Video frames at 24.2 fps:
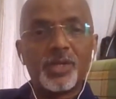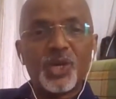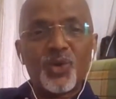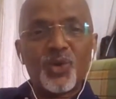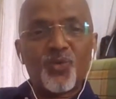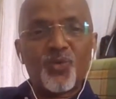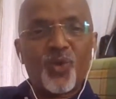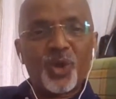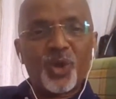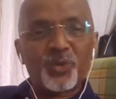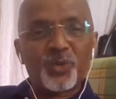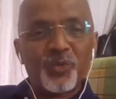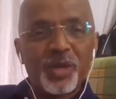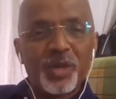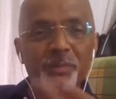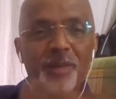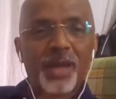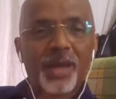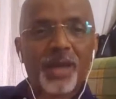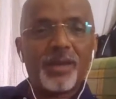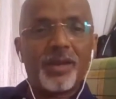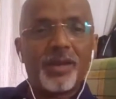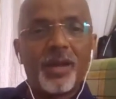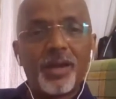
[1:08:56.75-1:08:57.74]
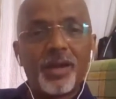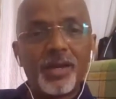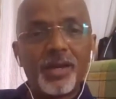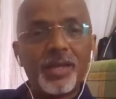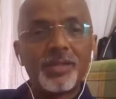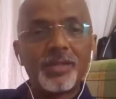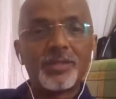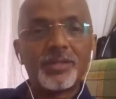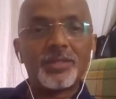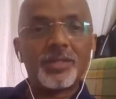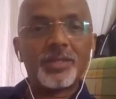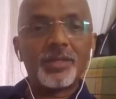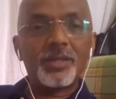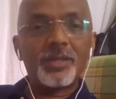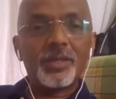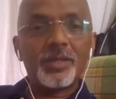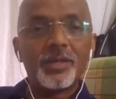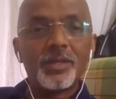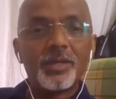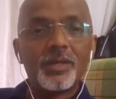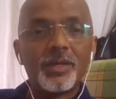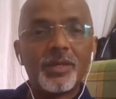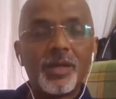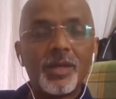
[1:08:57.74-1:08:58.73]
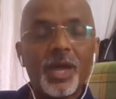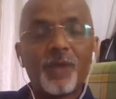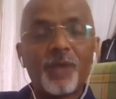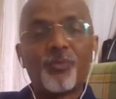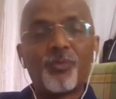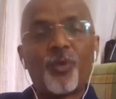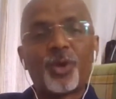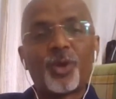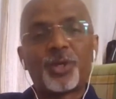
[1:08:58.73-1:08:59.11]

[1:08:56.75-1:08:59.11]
What were my learnings? And what